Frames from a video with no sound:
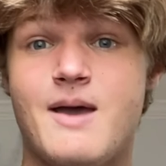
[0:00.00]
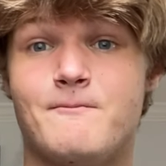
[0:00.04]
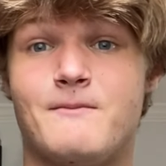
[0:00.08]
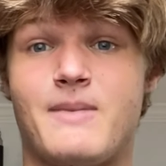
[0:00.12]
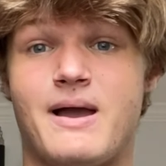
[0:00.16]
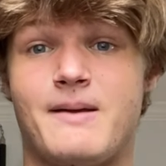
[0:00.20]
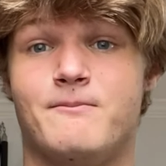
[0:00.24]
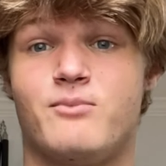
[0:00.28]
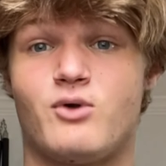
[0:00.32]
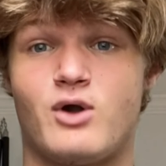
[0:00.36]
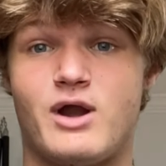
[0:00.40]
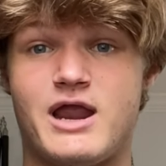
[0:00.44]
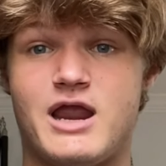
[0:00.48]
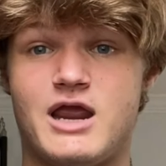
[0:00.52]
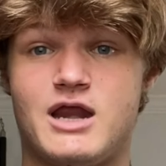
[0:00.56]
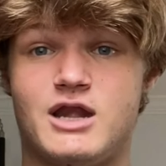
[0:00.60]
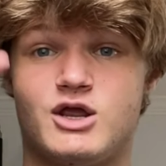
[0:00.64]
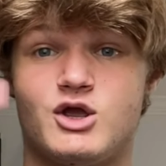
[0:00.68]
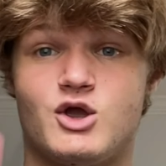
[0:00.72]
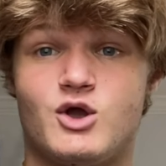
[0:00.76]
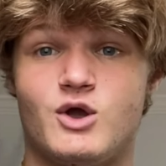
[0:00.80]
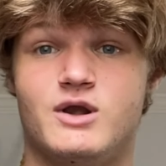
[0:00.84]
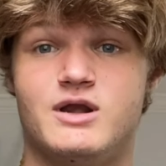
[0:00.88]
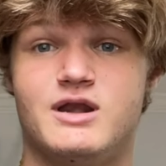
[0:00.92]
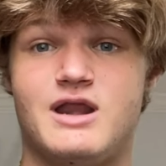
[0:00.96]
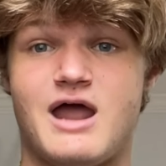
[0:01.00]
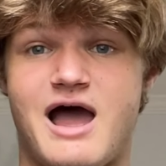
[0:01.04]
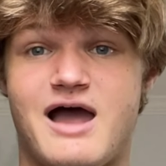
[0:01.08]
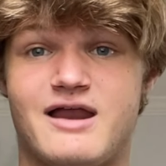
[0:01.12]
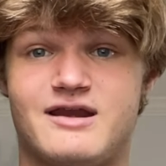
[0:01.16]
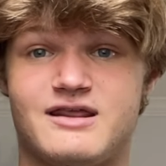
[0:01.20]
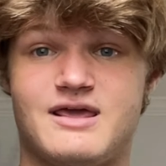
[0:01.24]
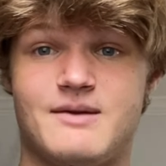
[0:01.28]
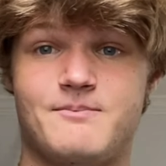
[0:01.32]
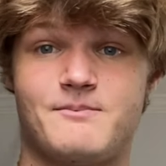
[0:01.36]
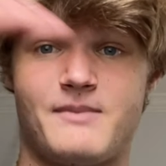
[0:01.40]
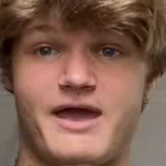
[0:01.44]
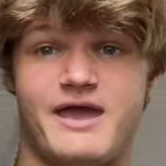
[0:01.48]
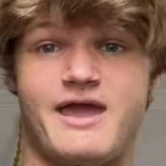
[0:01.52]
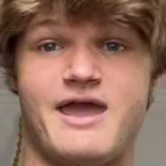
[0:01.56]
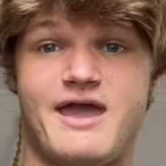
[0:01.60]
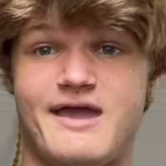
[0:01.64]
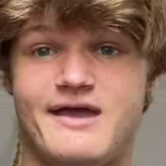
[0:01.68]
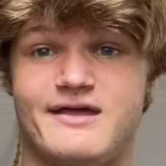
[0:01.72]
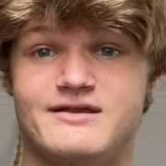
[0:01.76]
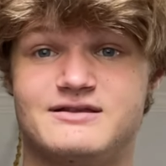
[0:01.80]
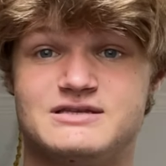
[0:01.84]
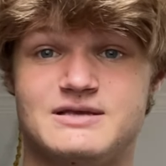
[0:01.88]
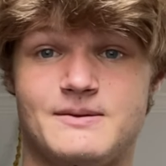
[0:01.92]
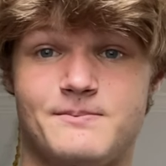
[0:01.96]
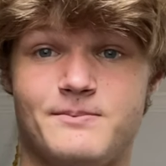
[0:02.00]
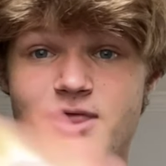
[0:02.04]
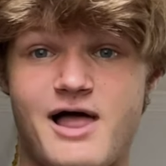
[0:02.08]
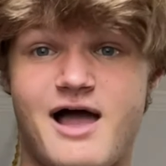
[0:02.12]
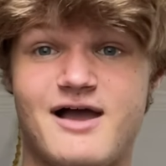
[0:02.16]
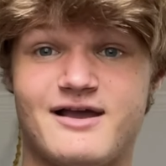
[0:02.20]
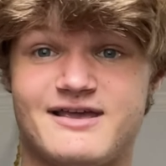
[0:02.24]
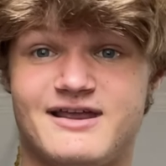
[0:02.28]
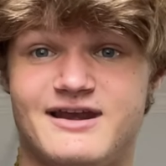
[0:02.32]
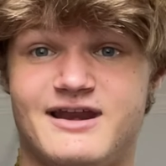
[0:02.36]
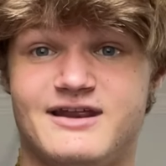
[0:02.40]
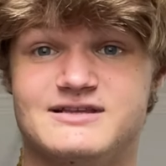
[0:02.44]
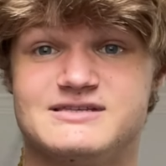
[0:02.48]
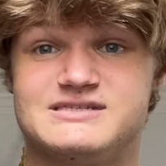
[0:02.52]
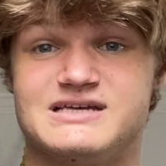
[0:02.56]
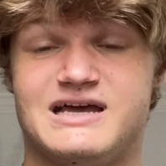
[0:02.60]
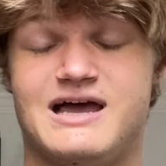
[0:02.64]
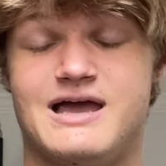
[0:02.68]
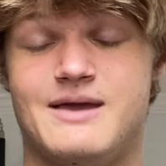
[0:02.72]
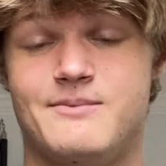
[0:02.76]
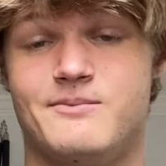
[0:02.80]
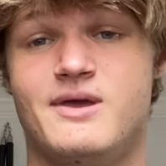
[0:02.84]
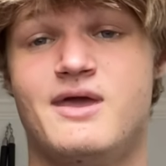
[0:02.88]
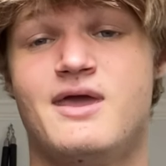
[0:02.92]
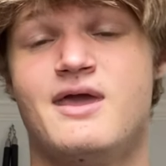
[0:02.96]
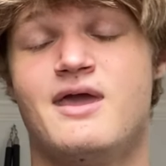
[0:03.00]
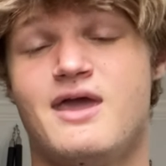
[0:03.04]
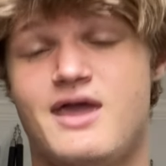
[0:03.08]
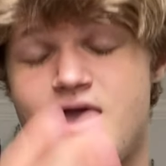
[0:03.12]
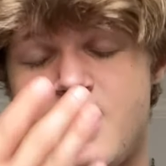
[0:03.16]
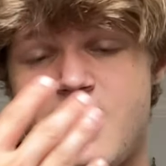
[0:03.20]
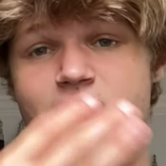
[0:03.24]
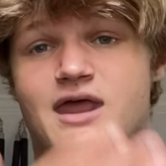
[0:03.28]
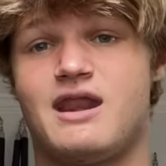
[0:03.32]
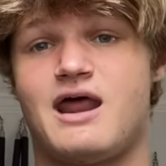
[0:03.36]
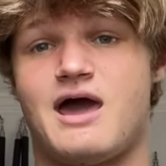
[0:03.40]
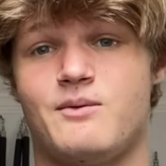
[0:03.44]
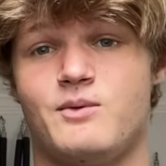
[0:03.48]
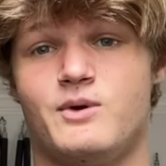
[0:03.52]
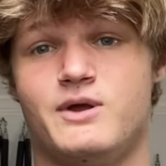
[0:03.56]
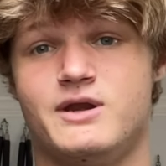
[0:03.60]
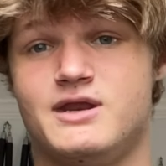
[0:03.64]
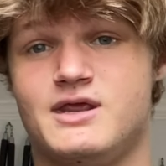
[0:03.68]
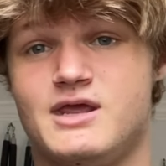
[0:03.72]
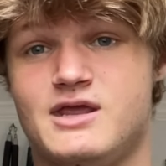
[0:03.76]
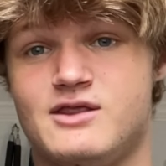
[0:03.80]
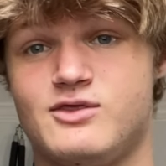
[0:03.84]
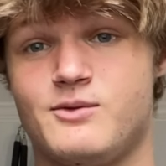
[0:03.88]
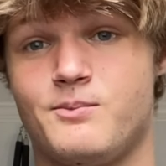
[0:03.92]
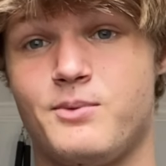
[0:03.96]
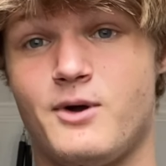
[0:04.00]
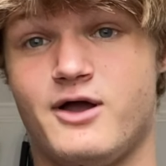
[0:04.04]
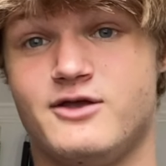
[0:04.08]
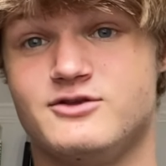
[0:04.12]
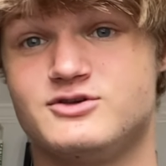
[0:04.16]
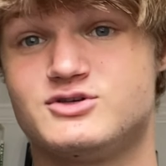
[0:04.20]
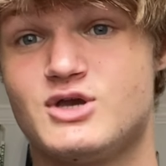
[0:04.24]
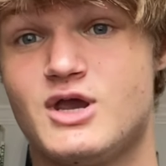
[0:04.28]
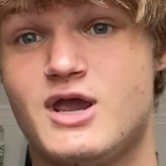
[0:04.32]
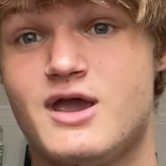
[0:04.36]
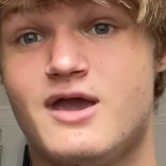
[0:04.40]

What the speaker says: my brain could not get my hand to block it in time and I would eat the punch.